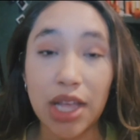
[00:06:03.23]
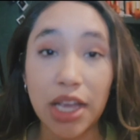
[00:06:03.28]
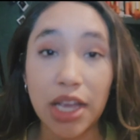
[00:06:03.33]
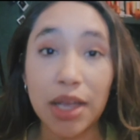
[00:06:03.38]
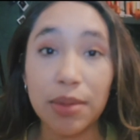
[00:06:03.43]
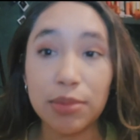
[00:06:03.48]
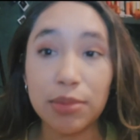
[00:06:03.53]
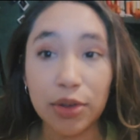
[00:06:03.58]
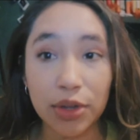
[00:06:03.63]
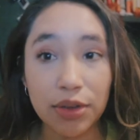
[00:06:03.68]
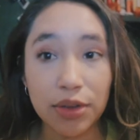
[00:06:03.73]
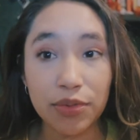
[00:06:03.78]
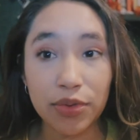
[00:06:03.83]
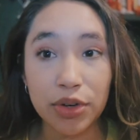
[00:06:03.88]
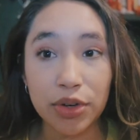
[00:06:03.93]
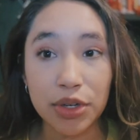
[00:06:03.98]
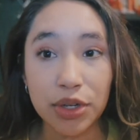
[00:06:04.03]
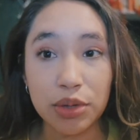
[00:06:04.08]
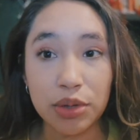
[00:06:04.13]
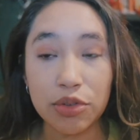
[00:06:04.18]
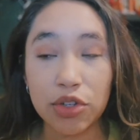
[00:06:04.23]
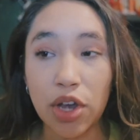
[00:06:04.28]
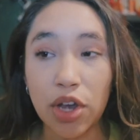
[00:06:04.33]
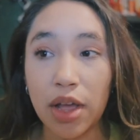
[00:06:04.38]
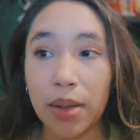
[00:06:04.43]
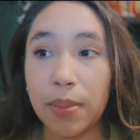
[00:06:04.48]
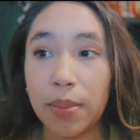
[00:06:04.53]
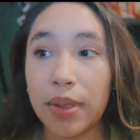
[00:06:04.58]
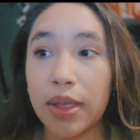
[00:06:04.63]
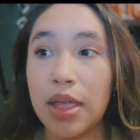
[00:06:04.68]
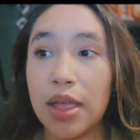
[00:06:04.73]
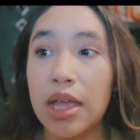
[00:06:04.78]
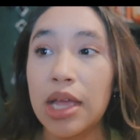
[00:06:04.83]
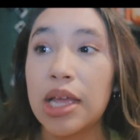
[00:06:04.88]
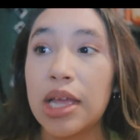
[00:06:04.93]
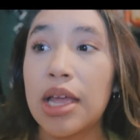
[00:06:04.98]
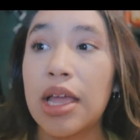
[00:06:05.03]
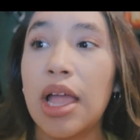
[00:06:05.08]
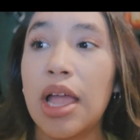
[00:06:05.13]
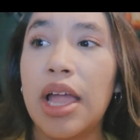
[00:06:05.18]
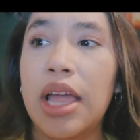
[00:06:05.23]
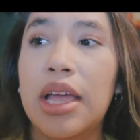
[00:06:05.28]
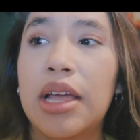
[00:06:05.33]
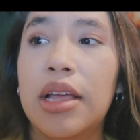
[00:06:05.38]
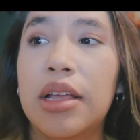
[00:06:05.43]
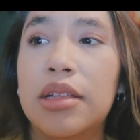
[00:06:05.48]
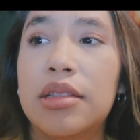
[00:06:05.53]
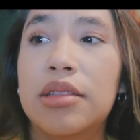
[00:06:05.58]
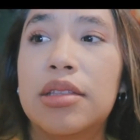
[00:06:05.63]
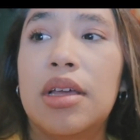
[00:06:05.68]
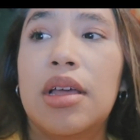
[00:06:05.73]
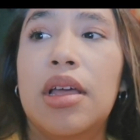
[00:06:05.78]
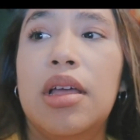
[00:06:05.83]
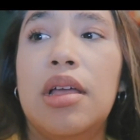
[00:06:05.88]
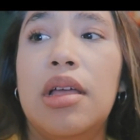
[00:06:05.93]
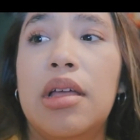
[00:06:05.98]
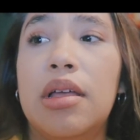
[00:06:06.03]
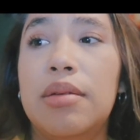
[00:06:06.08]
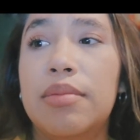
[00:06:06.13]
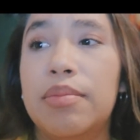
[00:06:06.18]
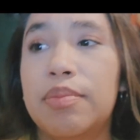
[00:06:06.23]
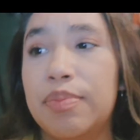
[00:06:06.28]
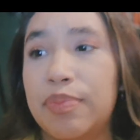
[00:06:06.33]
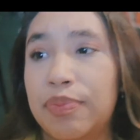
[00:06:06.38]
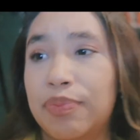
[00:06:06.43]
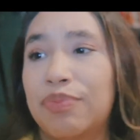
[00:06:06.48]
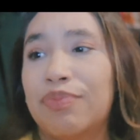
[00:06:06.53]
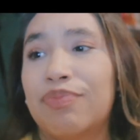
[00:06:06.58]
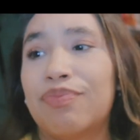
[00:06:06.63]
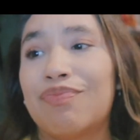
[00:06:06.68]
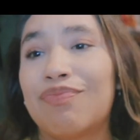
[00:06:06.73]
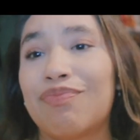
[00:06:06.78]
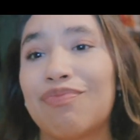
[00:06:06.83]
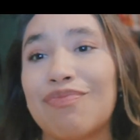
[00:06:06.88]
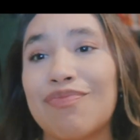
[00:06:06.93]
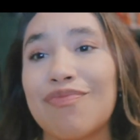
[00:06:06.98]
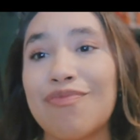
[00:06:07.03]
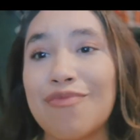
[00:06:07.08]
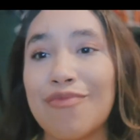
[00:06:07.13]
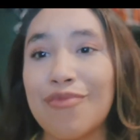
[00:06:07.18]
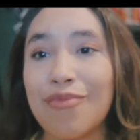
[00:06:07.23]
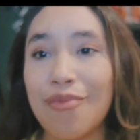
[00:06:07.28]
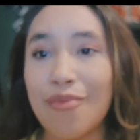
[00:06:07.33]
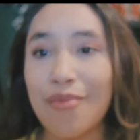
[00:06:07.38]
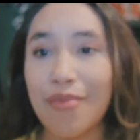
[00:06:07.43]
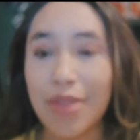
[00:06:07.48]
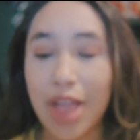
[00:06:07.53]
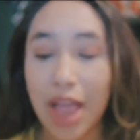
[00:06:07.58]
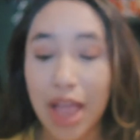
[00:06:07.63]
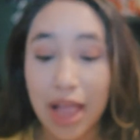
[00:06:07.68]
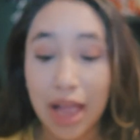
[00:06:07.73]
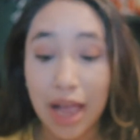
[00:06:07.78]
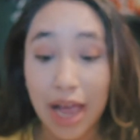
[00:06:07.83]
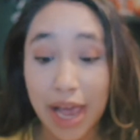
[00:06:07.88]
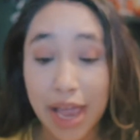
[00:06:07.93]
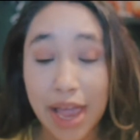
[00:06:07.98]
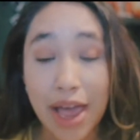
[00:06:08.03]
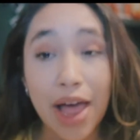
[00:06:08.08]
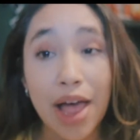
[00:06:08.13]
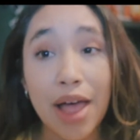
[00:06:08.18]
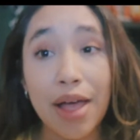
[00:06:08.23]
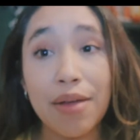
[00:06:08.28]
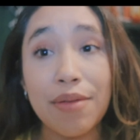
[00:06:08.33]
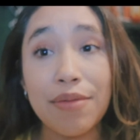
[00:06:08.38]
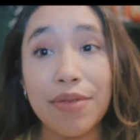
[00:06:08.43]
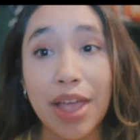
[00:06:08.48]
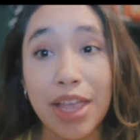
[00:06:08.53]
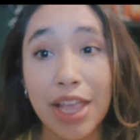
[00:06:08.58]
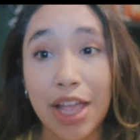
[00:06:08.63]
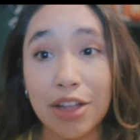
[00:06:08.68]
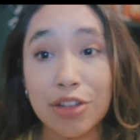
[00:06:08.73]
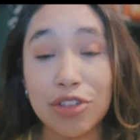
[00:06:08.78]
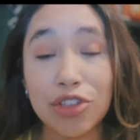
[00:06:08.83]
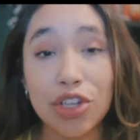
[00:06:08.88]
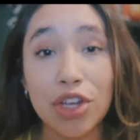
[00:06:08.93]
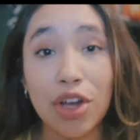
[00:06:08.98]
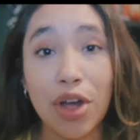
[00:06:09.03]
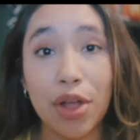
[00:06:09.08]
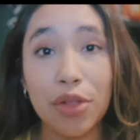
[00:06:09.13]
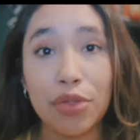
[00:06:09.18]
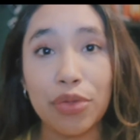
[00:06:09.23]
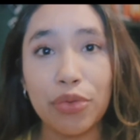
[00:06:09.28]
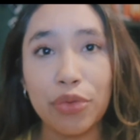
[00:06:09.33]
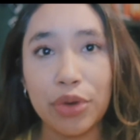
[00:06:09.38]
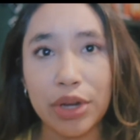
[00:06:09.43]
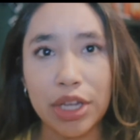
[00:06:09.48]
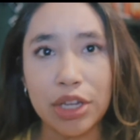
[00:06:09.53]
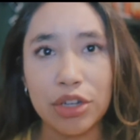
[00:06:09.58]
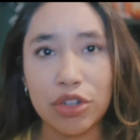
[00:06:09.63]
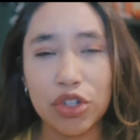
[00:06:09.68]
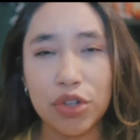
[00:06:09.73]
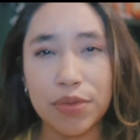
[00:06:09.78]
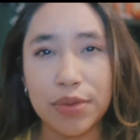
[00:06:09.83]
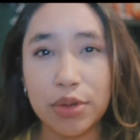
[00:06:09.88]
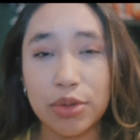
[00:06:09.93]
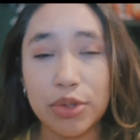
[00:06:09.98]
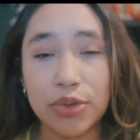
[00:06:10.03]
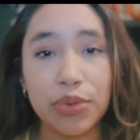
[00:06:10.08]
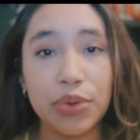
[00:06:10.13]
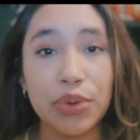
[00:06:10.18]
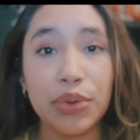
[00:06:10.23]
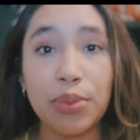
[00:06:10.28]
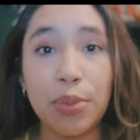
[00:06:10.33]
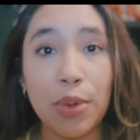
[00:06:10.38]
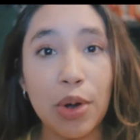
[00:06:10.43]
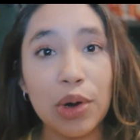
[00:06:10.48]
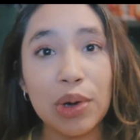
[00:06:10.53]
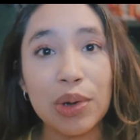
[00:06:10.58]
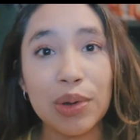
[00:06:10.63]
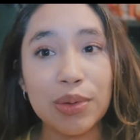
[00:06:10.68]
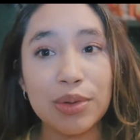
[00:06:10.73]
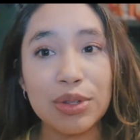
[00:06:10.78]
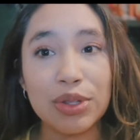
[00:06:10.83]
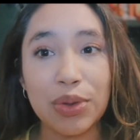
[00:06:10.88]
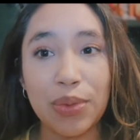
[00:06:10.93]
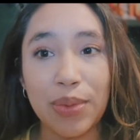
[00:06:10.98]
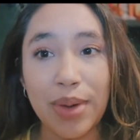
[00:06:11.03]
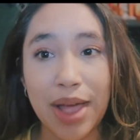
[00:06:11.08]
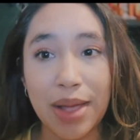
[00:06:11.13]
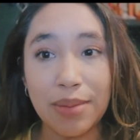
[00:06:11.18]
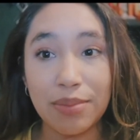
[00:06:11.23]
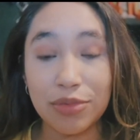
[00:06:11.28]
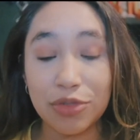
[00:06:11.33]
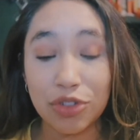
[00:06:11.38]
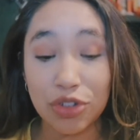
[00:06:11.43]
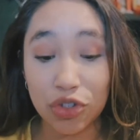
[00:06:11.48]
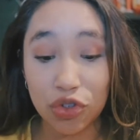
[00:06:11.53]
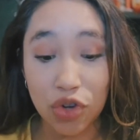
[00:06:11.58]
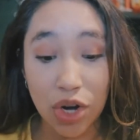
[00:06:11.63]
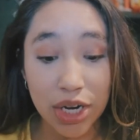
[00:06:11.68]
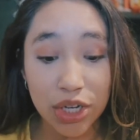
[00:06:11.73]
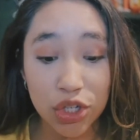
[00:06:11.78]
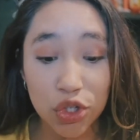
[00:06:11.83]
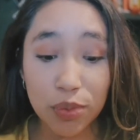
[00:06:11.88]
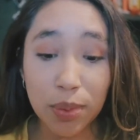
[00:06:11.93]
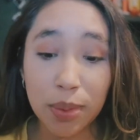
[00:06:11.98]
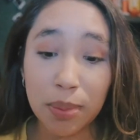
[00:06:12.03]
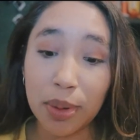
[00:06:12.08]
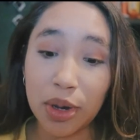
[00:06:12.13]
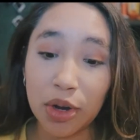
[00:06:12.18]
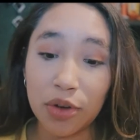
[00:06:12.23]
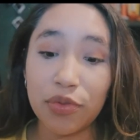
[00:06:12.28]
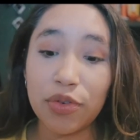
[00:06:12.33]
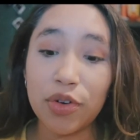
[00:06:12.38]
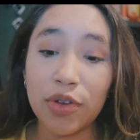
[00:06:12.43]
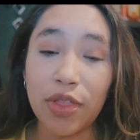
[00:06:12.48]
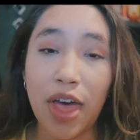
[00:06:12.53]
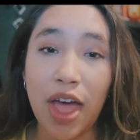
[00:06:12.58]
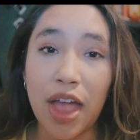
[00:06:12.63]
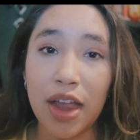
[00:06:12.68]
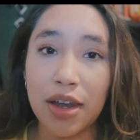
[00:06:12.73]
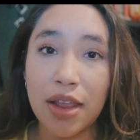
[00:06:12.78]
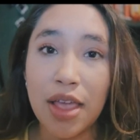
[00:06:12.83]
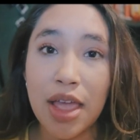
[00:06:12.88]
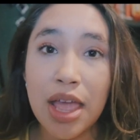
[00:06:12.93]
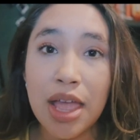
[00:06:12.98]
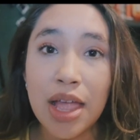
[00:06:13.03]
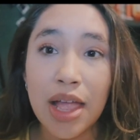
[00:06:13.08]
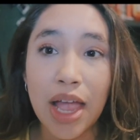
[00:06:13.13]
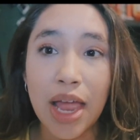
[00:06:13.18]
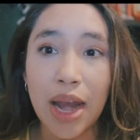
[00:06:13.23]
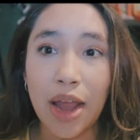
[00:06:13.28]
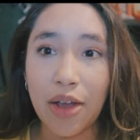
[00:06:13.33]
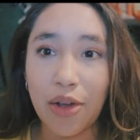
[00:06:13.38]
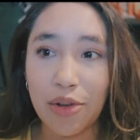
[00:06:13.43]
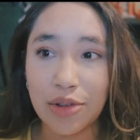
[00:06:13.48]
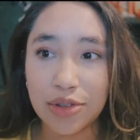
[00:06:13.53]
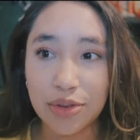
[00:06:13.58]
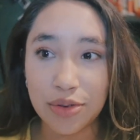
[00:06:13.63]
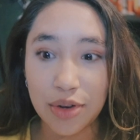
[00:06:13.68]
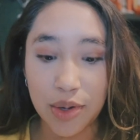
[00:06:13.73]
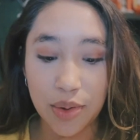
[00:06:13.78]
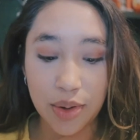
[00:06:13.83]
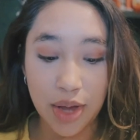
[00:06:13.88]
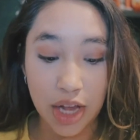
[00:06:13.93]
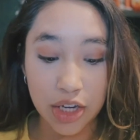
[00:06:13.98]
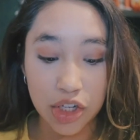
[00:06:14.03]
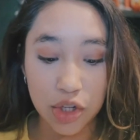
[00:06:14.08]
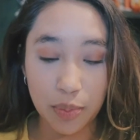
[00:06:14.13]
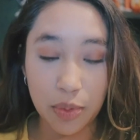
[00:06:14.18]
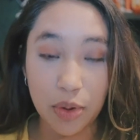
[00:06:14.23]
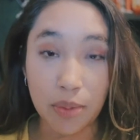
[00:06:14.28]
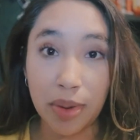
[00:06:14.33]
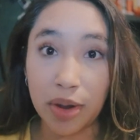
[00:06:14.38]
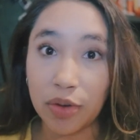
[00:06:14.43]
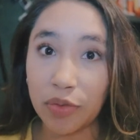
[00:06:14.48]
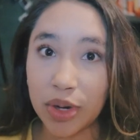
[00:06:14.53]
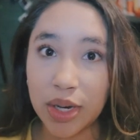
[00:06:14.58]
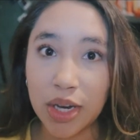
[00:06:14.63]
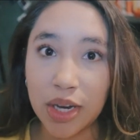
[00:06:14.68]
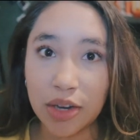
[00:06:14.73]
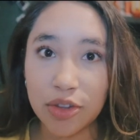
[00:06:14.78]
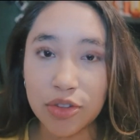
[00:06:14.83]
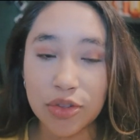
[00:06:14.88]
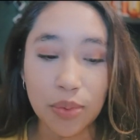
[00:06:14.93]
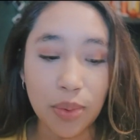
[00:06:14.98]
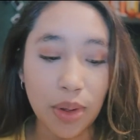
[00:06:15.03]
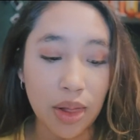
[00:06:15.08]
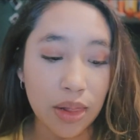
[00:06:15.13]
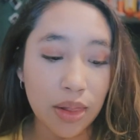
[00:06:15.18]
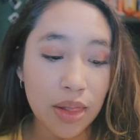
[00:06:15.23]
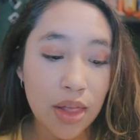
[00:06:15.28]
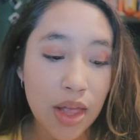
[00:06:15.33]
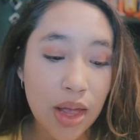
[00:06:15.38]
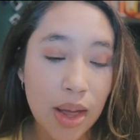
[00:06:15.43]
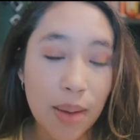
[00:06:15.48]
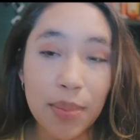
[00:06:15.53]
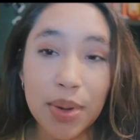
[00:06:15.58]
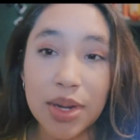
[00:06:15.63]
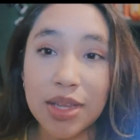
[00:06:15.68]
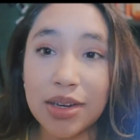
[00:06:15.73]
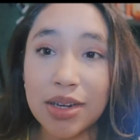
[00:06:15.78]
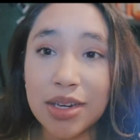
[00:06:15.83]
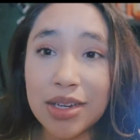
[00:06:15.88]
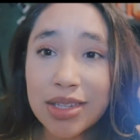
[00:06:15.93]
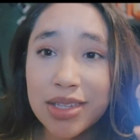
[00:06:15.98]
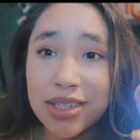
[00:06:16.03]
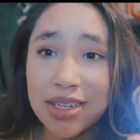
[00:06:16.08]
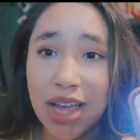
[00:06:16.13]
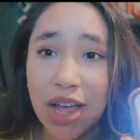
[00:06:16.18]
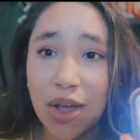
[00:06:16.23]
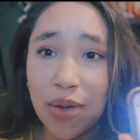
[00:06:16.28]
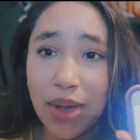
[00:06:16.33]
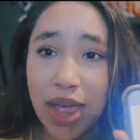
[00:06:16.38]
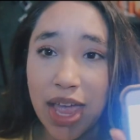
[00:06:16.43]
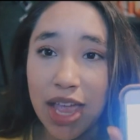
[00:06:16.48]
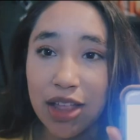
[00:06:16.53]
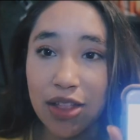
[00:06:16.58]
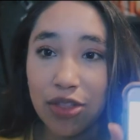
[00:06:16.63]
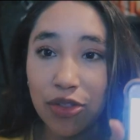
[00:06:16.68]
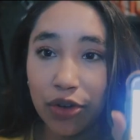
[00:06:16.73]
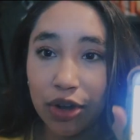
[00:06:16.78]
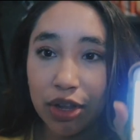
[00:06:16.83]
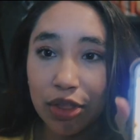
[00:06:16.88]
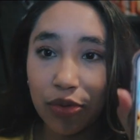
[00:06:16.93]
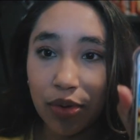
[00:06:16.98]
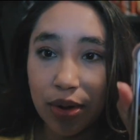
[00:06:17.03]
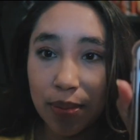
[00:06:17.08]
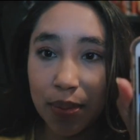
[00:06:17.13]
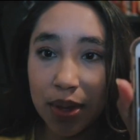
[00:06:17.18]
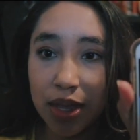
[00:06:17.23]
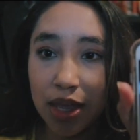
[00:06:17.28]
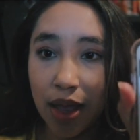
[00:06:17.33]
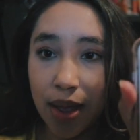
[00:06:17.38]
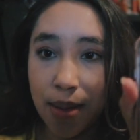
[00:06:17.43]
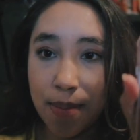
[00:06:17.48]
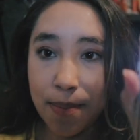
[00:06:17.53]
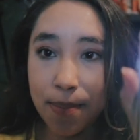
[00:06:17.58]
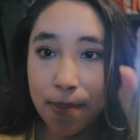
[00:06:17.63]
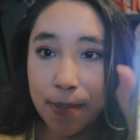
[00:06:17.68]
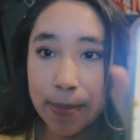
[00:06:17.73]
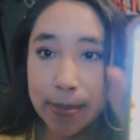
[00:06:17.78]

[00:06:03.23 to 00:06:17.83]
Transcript: I am looking for a new job, and I actually got 3 interviews for tomorrow, so I'm trying to prepare for that, and I also need to catch up on my reading as well. But it is now 8:33 p.m.